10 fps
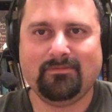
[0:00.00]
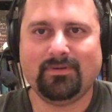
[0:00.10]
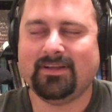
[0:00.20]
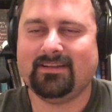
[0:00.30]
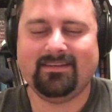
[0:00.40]

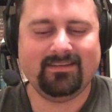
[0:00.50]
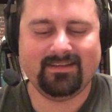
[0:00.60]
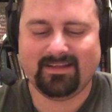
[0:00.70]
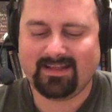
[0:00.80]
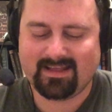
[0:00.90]
But
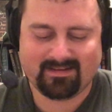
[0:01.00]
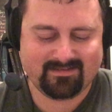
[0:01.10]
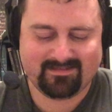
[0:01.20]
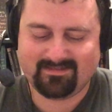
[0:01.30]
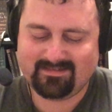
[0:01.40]
it,
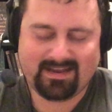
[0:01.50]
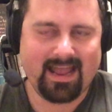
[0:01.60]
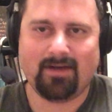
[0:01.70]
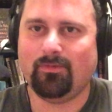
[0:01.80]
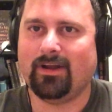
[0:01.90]

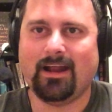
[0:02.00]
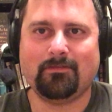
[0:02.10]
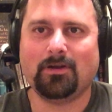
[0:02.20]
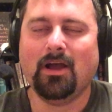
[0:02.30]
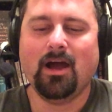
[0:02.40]
yeah,
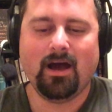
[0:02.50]
whatever.